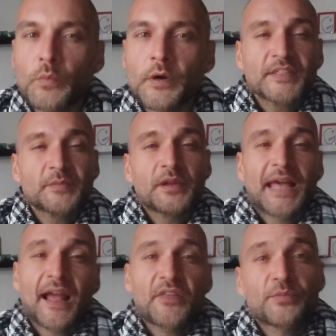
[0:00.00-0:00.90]
Possible
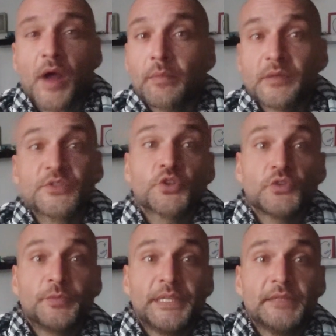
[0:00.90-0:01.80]
health problems
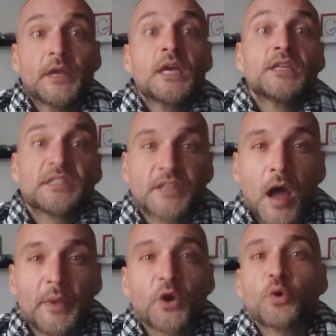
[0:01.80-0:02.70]
could be
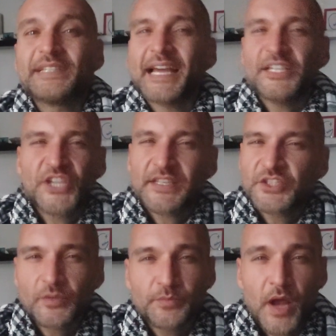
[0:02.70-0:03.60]
stomach or
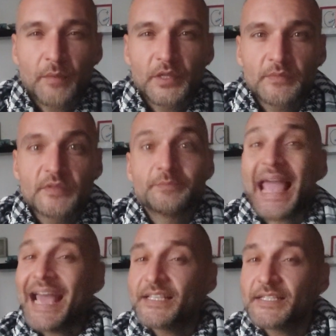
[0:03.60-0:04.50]
digestion problems,
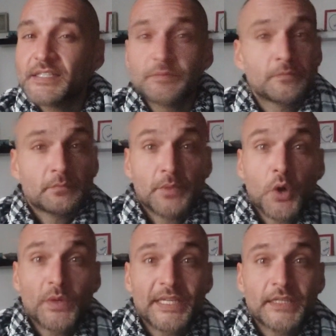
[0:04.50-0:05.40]
acid,
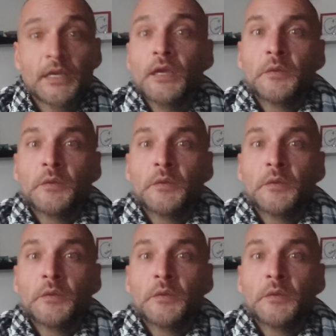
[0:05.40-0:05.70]
bloating,